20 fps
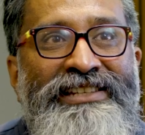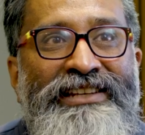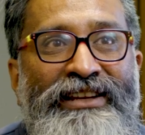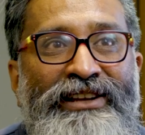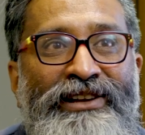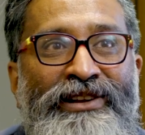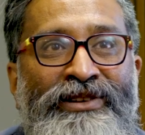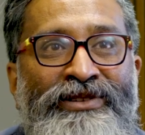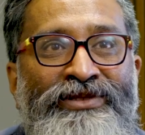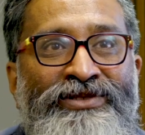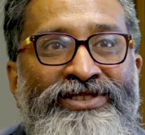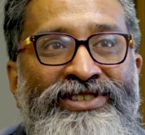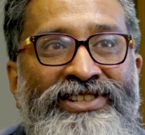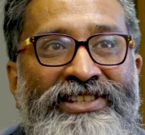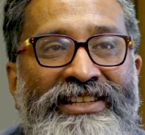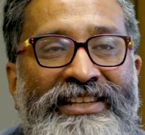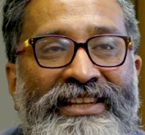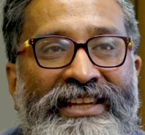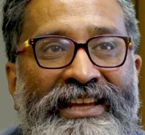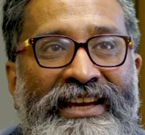
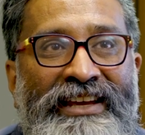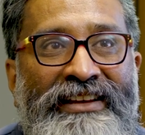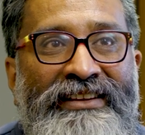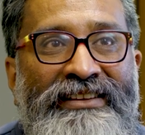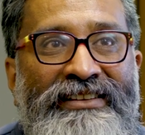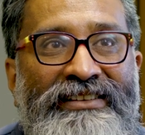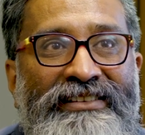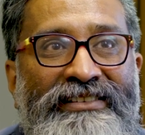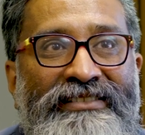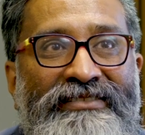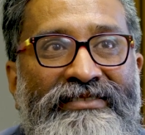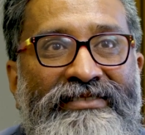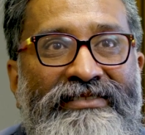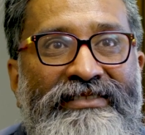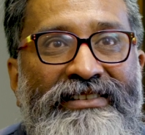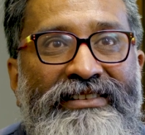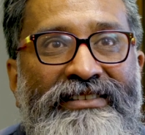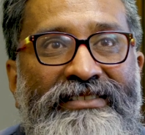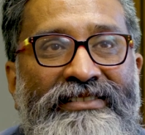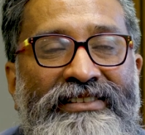inclusion then,
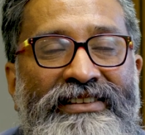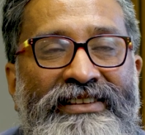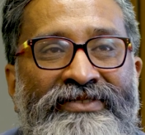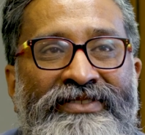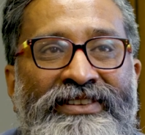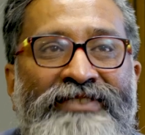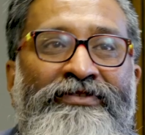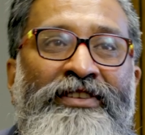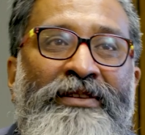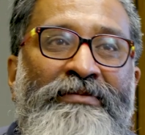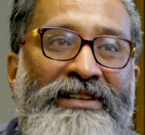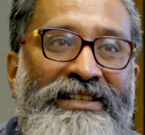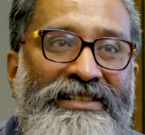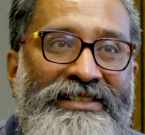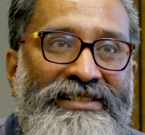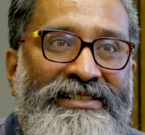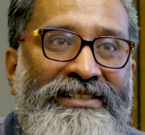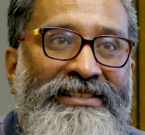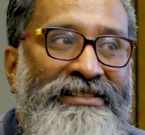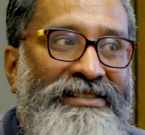even from a
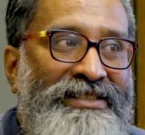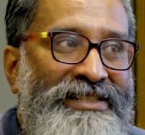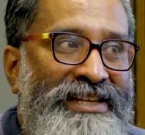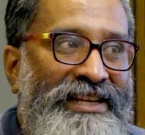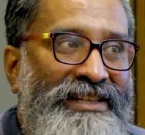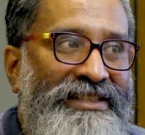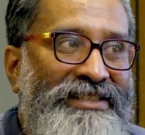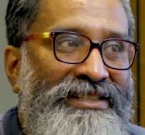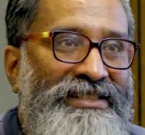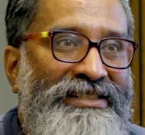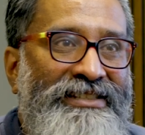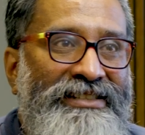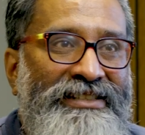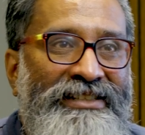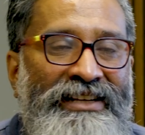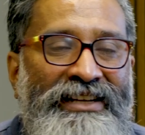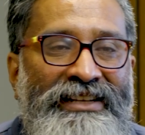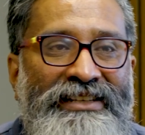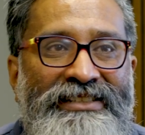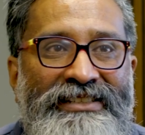digital sense,
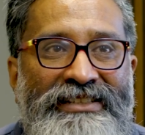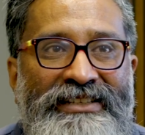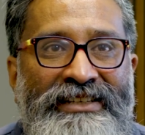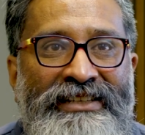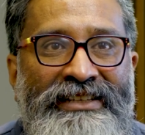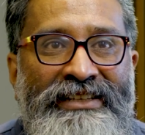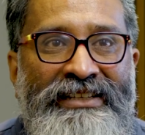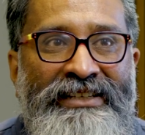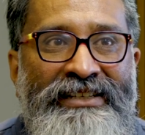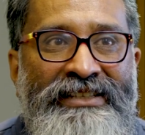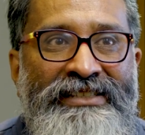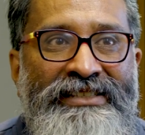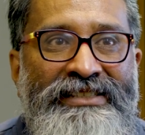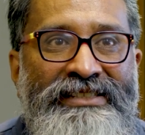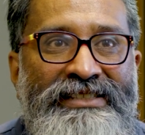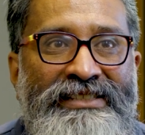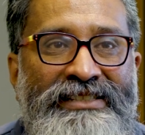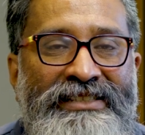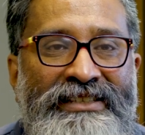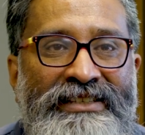right,
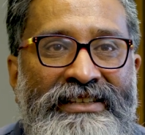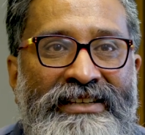is